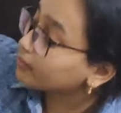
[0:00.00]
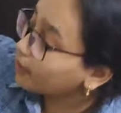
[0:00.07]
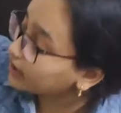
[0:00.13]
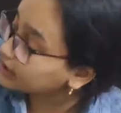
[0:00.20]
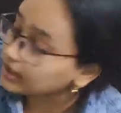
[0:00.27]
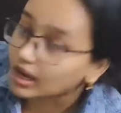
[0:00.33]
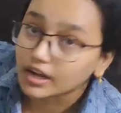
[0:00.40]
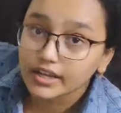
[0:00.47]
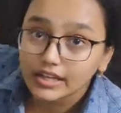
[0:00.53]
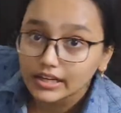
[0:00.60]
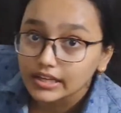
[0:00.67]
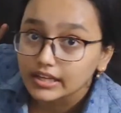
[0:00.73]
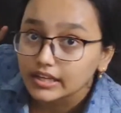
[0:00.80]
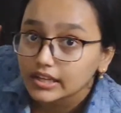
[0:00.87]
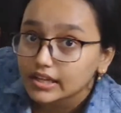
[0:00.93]
but
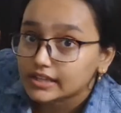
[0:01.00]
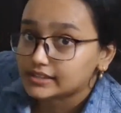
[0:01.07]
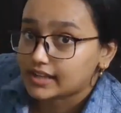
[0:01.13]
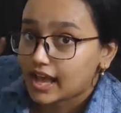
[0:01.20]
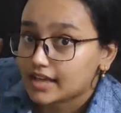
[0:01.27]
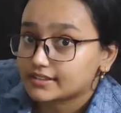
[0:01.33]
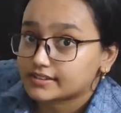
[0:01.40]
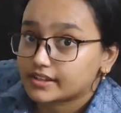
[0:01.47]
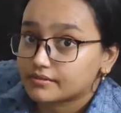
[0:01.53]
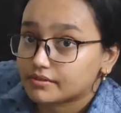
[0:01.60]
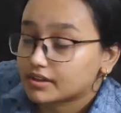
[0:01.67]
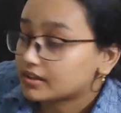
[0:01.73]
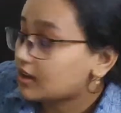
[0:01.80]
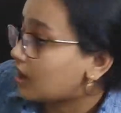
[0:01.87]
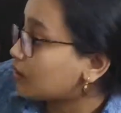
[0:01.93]
luckily it has
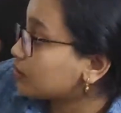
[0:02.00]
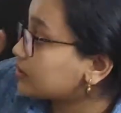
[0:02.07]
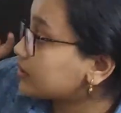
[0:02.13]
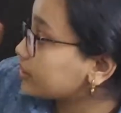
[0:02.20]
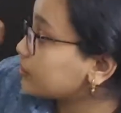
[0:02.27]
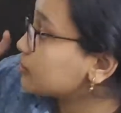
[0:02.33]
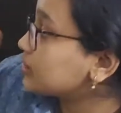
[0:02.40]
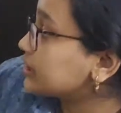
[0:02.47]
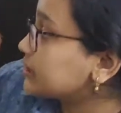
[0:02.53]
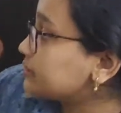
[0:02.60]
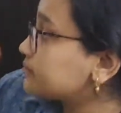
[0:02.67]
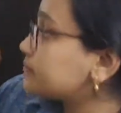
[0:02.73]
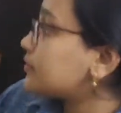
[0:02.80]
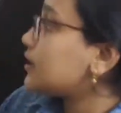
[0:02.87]
given out new leaf.